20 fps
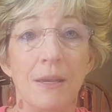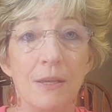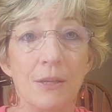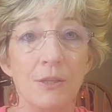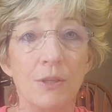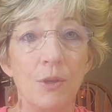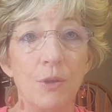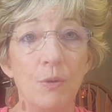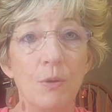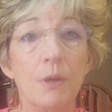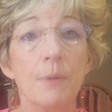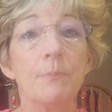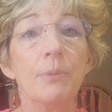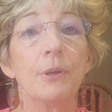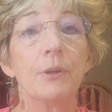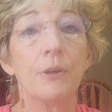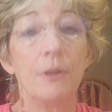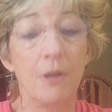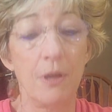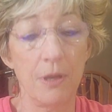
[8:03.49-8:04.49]
So you can put
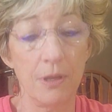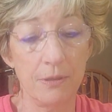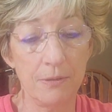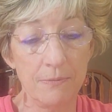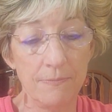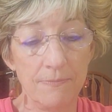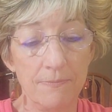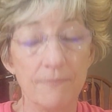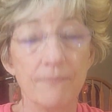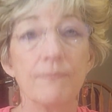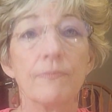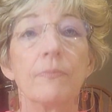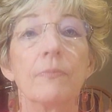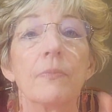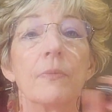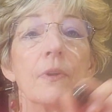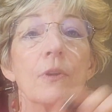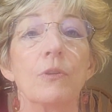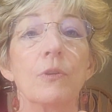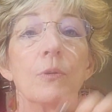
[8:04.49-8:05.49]
it on
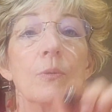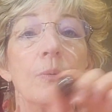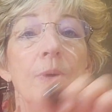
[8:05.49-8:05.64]
your